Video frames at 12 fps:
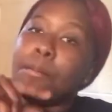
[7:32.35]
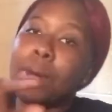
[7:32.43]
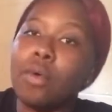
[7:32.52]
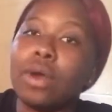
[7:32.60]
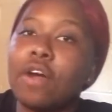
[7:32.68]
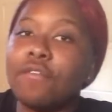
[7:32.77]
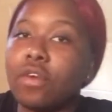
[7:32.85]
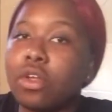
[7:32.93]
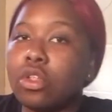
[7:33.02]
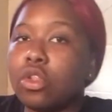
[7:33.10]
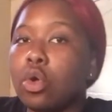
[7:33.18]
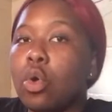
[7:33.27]
But without
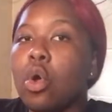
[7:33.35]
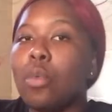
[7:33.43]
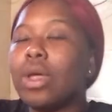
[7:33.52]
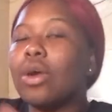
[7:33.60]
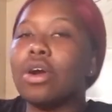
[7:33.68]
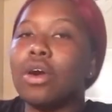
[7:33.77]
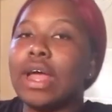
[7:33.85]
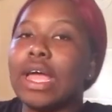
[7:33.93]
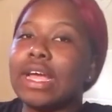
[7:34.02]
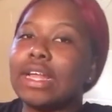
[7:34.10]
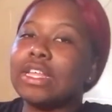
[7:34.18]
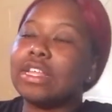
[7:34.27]
further ado, we gonna go ahead
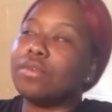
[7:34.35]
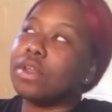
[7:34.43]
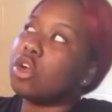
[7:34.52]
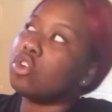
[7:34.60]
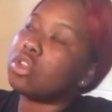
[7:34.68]
and get into this video.